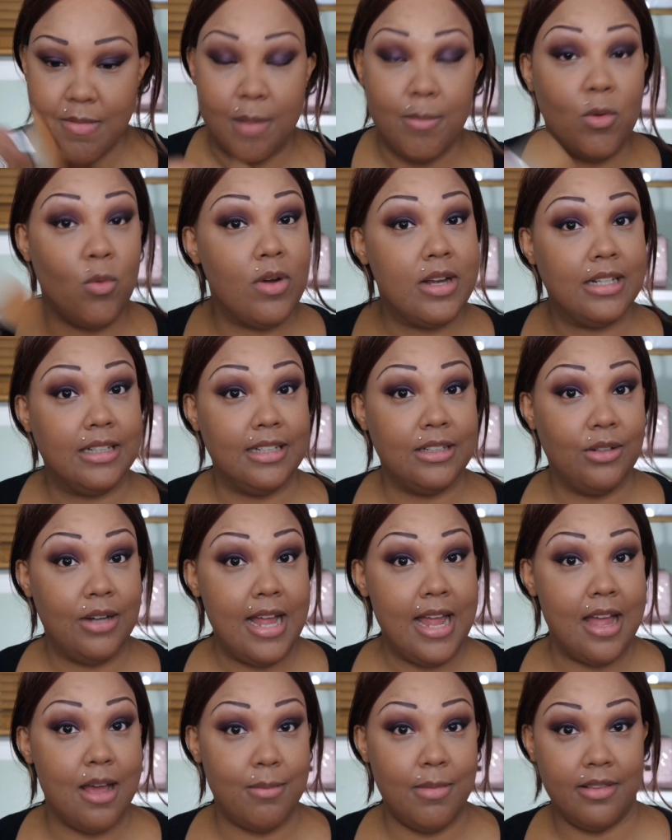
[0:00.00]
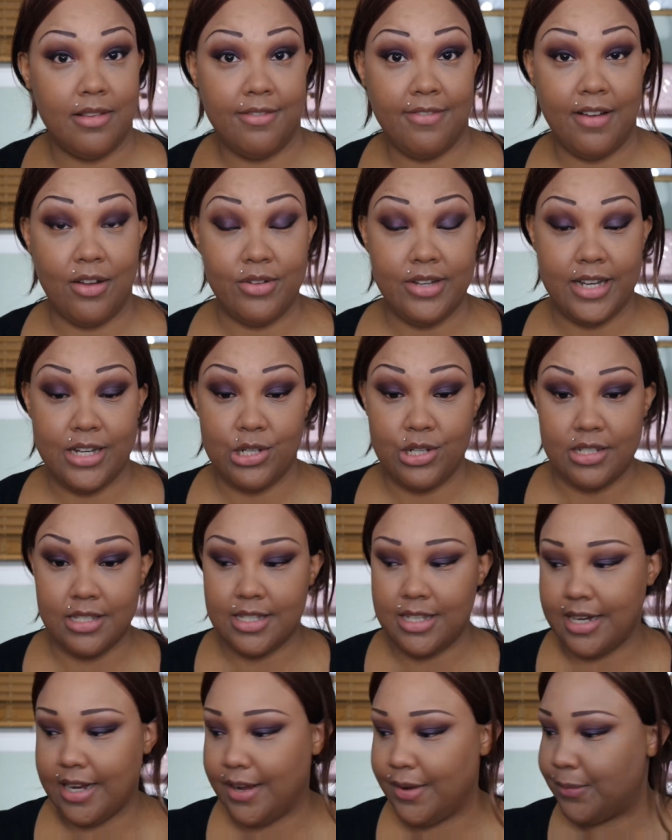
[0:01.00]
Mama went a little ham on the foundation
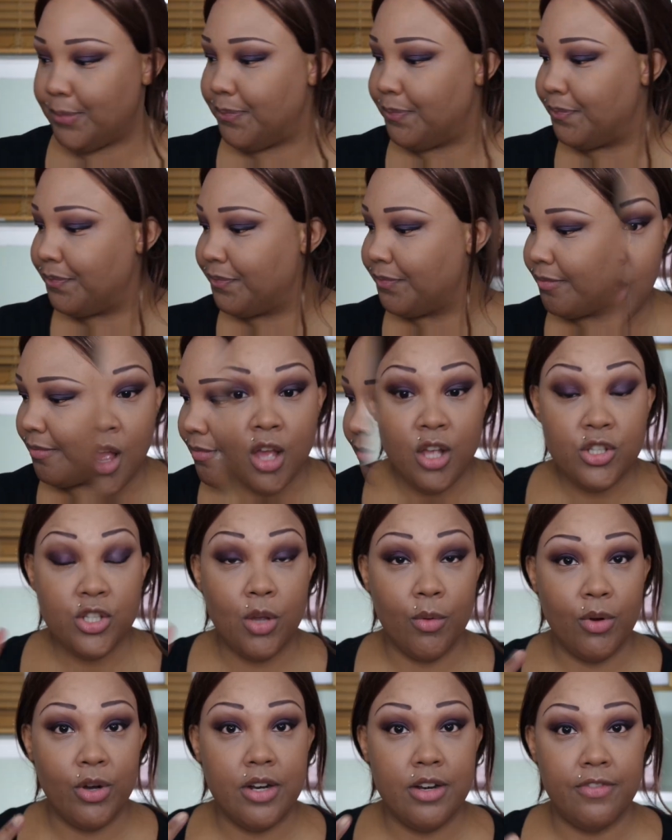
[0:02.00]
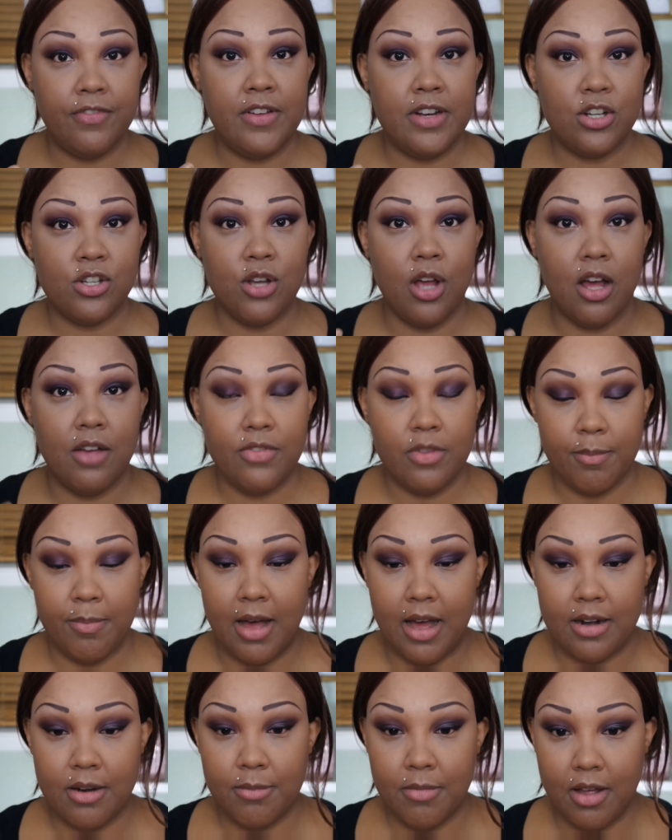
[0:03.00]
today. So we're going to finish off the
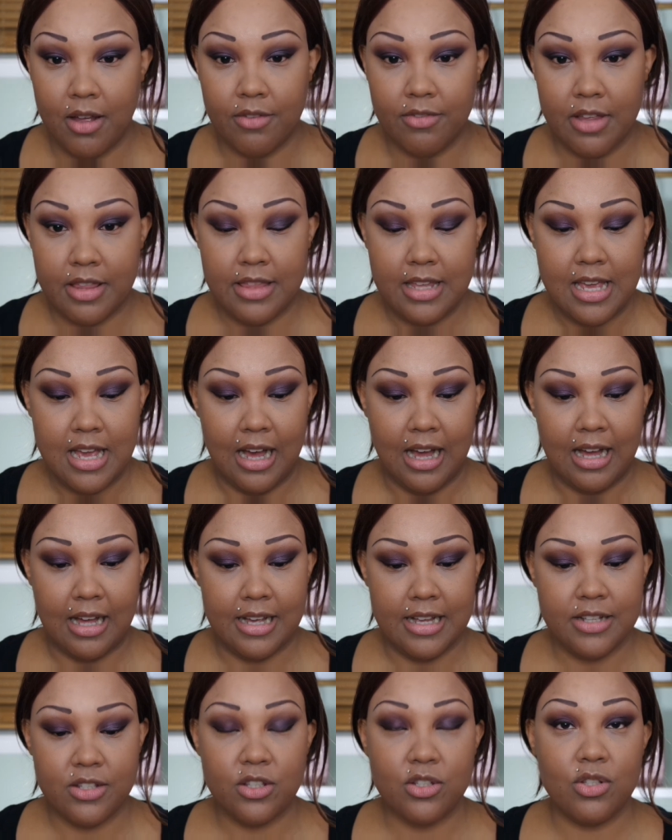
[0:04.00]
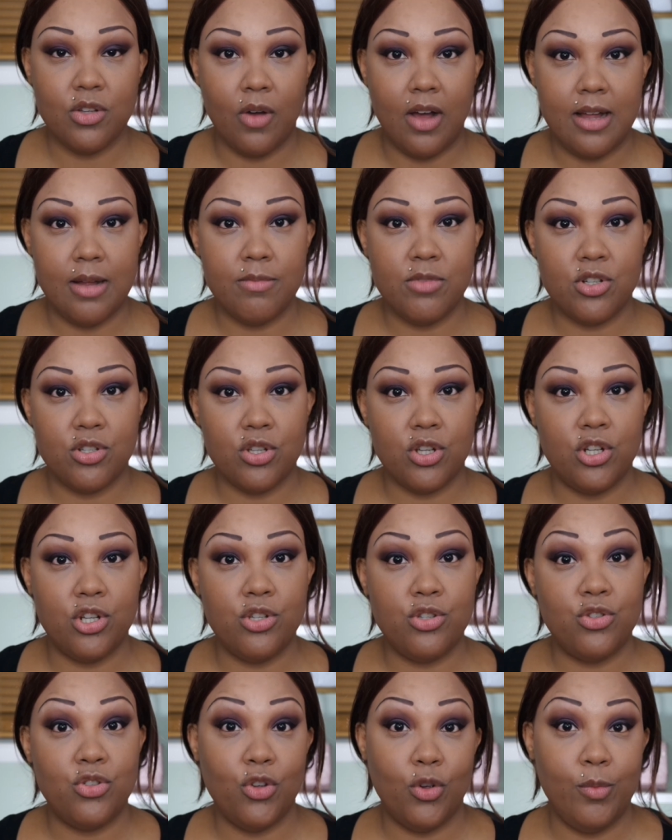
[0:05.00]
bottom of the eyes, so I am just going
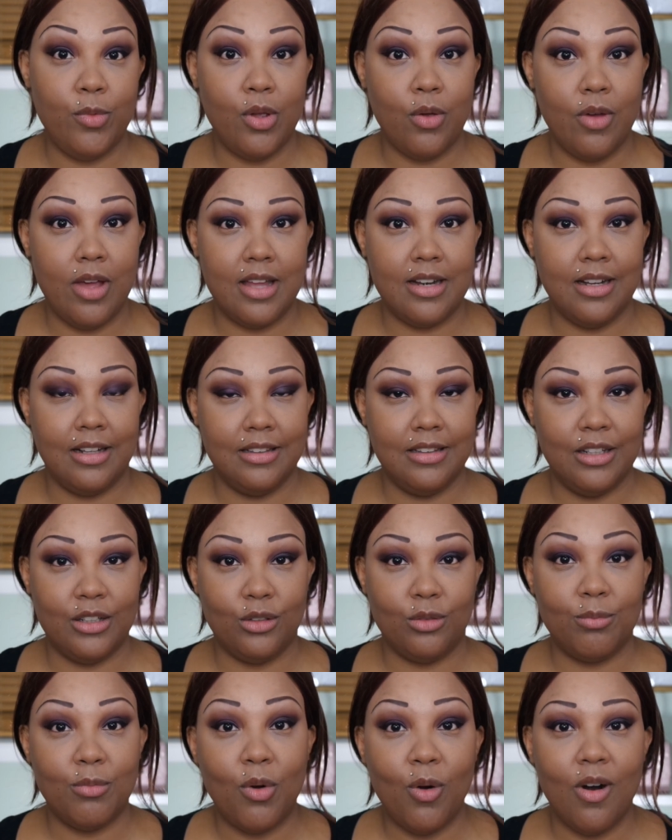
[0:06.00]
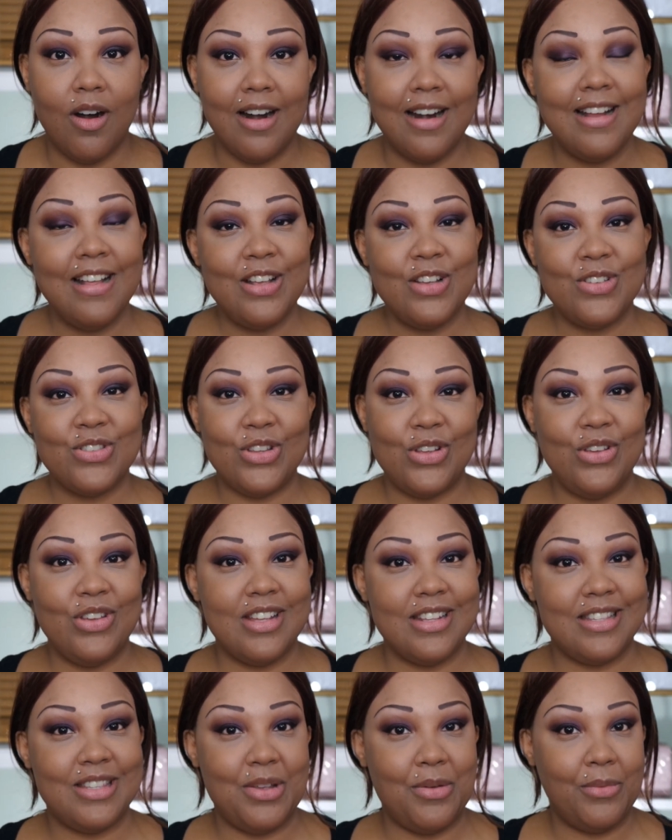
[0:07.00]
to zoom you in a little more so you
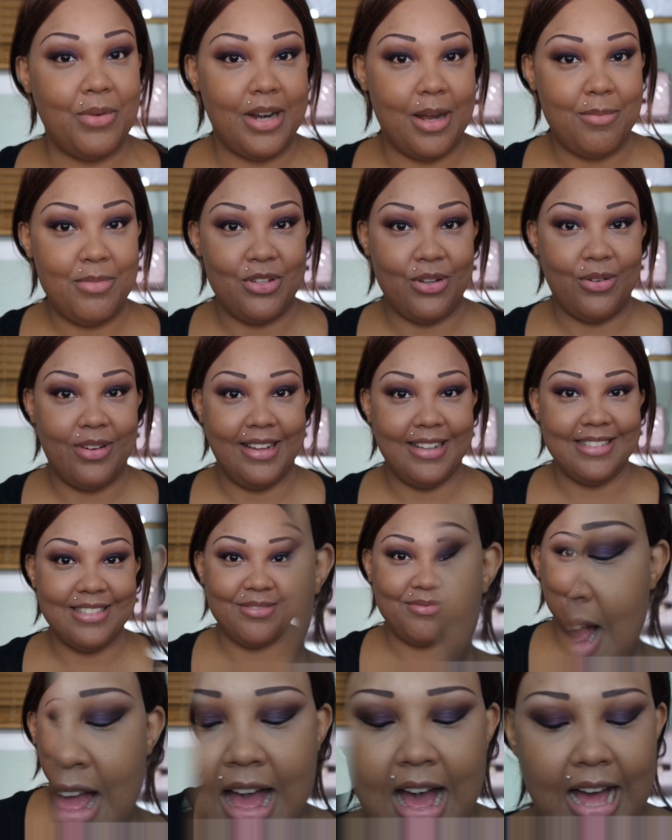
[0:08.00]
can see what I'm doing.